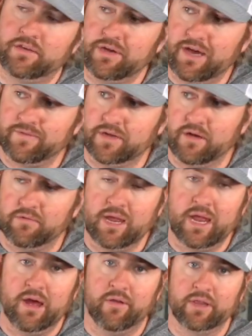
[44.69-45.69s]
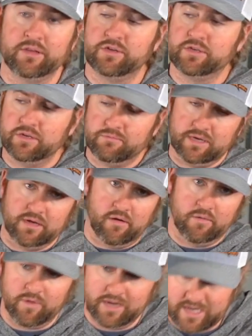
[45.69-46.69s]
you have to go down, and you shouldn't be
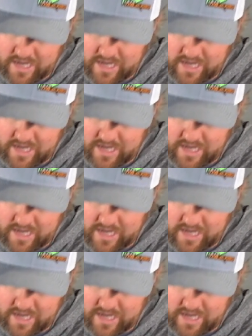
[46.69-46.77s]
going way